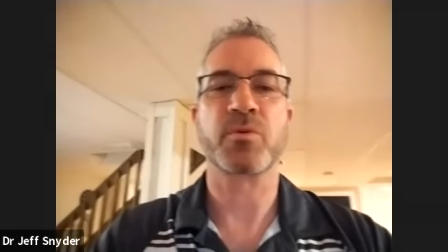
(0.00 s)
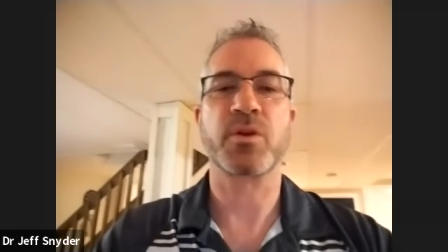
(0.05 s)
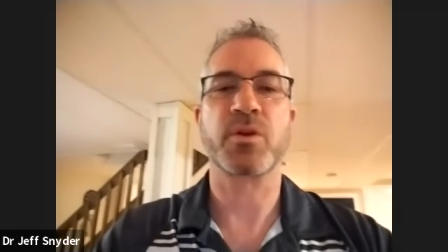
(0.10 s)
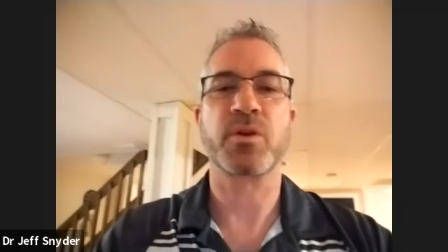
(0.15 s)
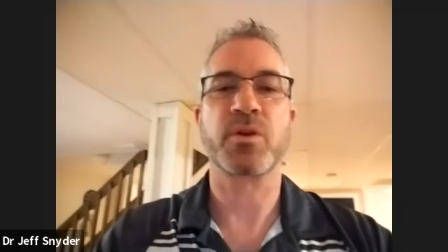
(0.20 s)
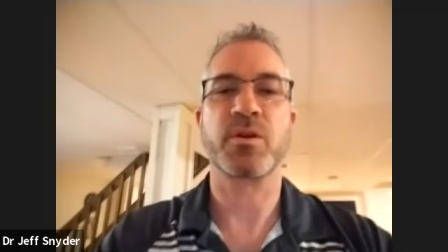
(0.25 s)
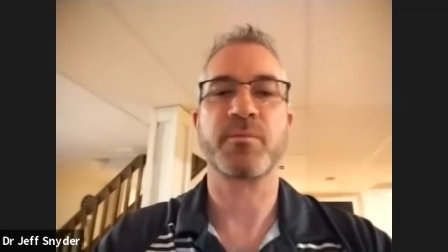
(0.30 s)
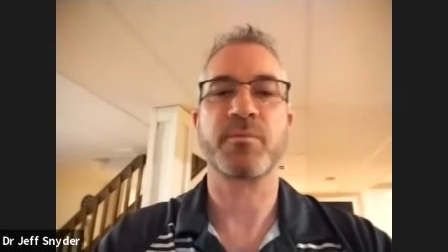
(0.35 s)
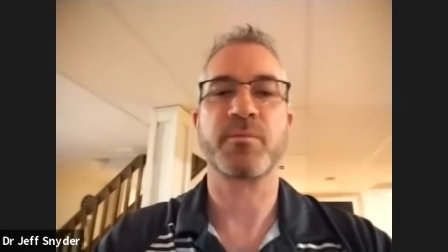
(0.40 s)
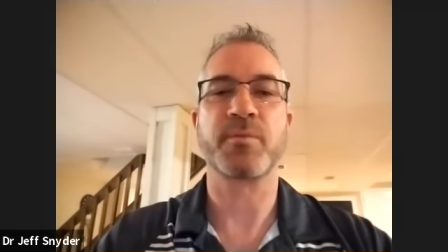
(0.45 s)

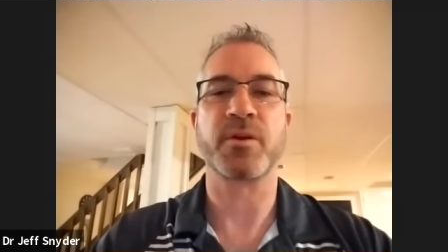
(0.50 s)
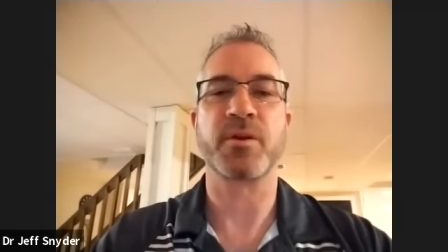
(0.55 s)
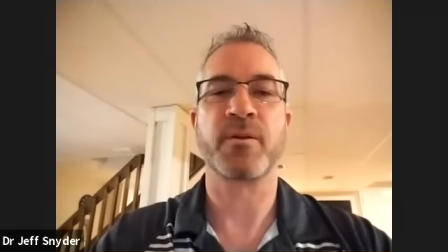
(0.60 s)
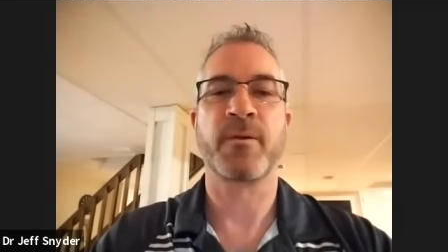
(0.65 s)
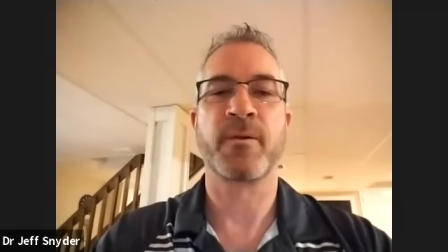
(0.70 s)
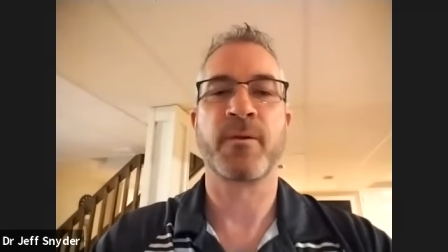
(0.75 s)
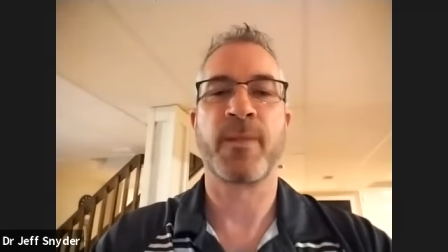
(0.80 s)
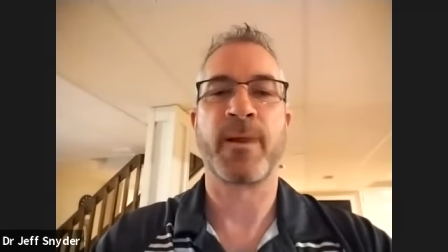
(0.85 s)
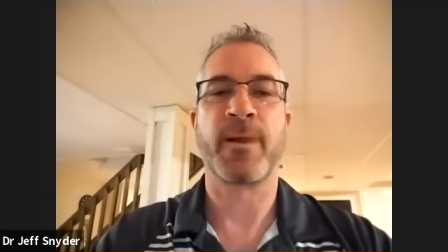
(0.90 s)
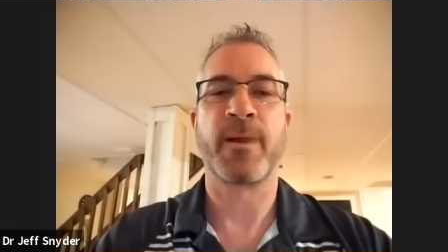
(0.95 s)
Okay, but
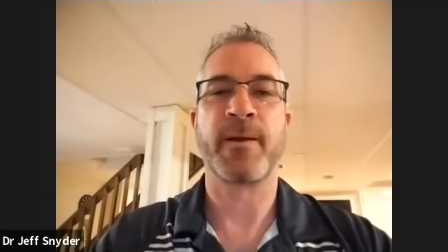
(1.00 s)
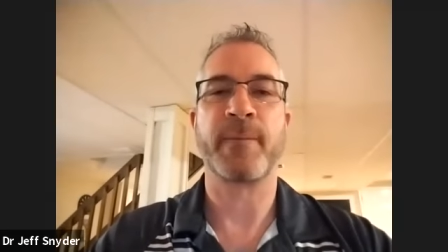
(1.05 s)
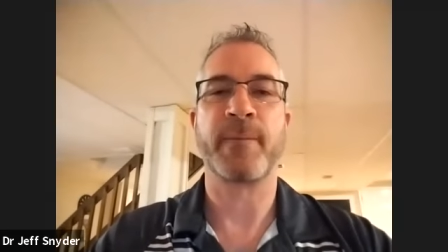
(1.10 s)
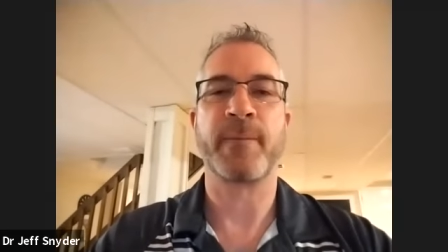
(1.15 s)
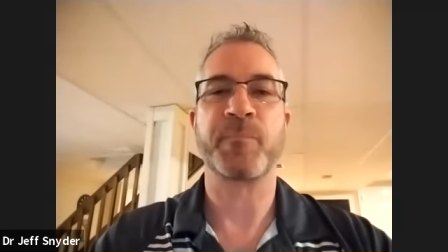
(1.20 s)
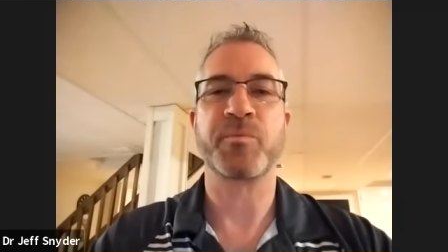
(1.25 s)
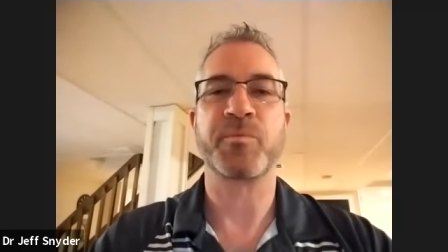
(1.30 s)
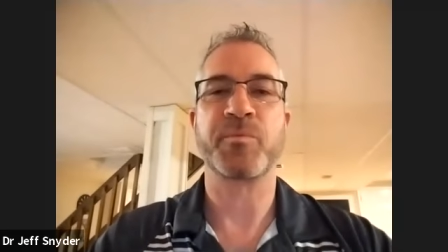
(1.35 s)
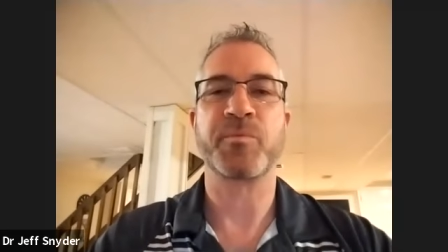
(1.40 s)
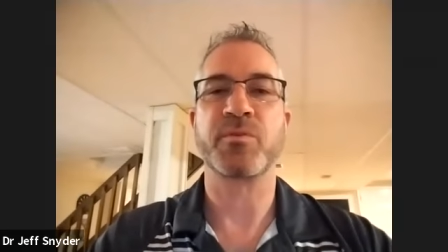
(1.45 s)

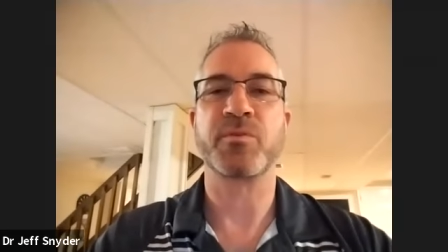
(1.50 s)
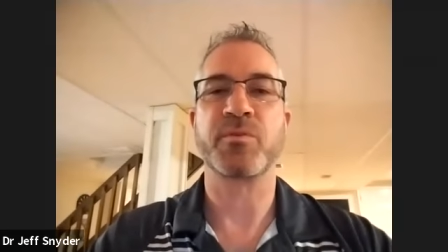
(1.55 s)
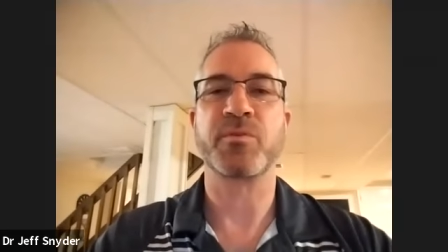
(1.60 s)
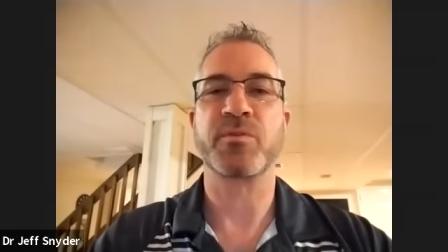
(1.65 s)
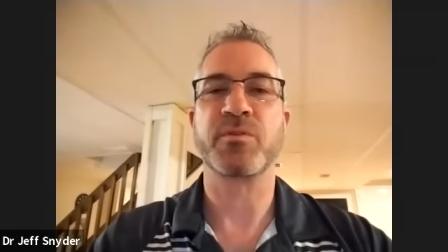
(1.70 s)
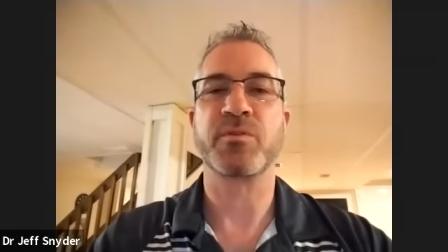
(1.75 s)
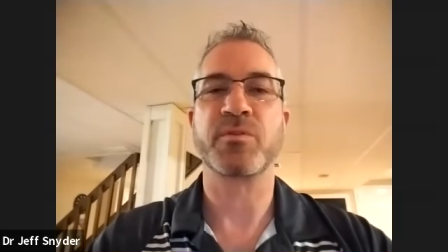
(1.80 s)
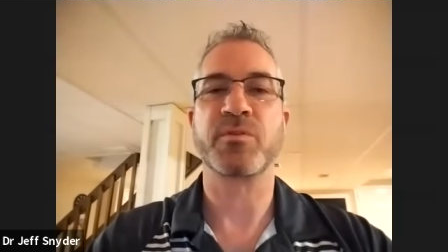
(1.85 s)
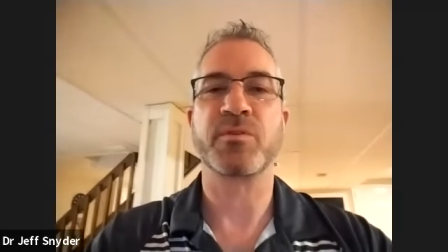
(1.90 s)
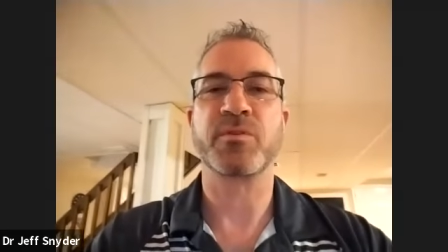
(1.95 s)

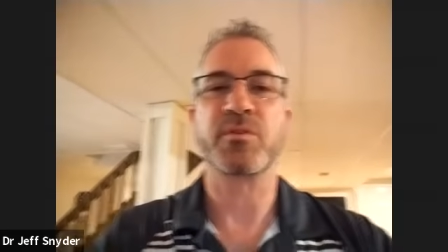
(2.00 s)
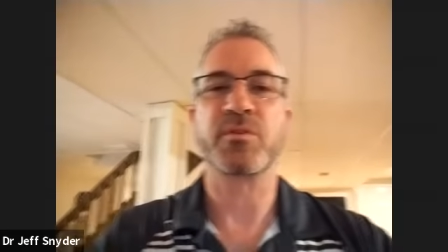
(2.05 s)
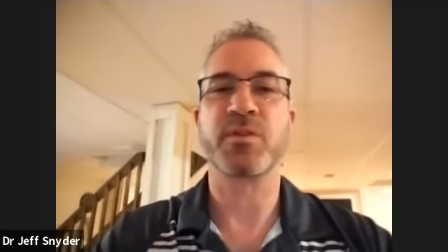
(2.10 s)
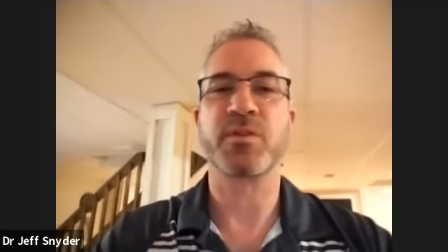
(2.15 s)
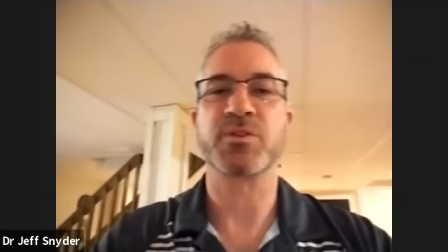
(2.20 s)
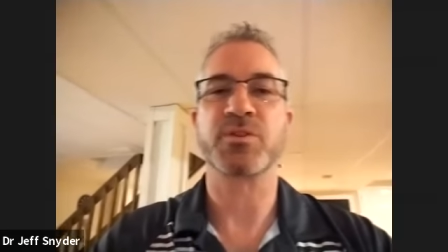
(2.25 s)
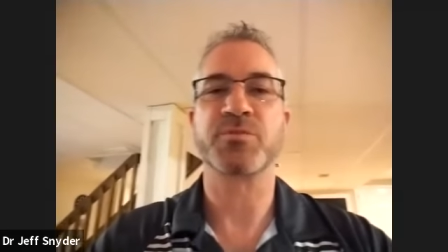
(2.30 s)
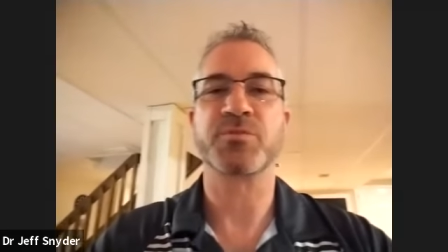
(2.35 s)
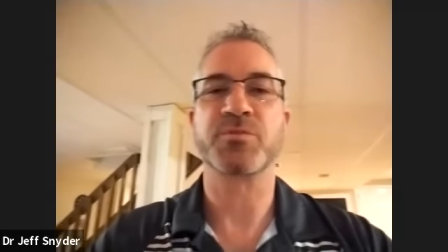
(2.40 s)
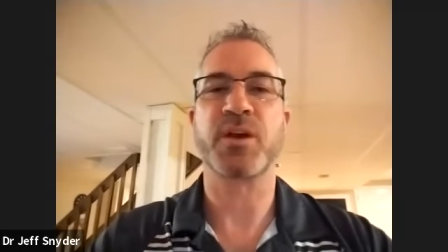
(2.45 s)

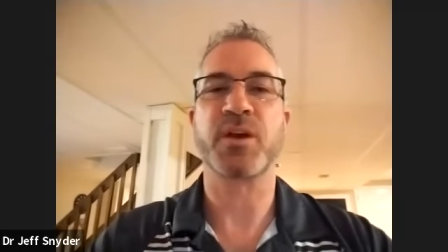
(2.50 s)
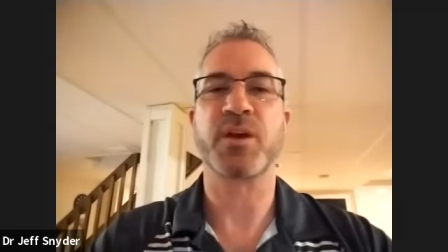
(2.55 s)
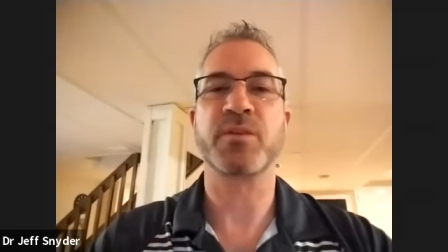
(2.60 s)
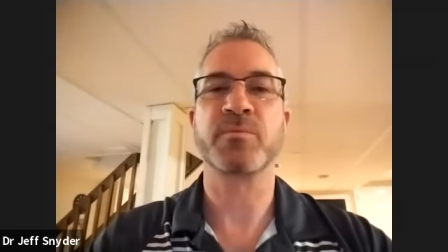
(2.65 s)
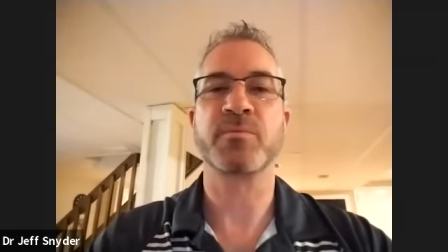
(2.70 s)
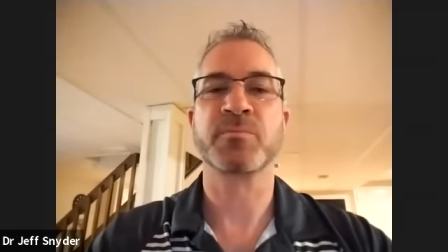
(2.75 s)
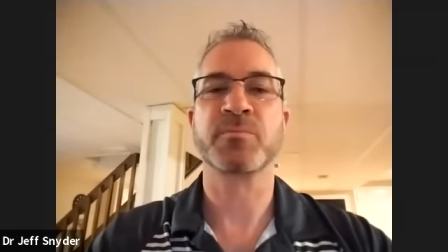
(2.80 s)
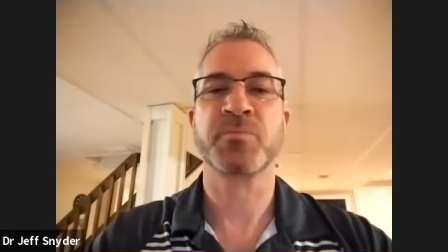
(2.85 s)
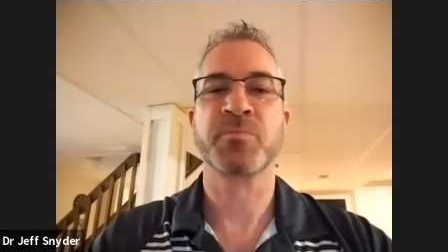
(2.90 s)
that's fine.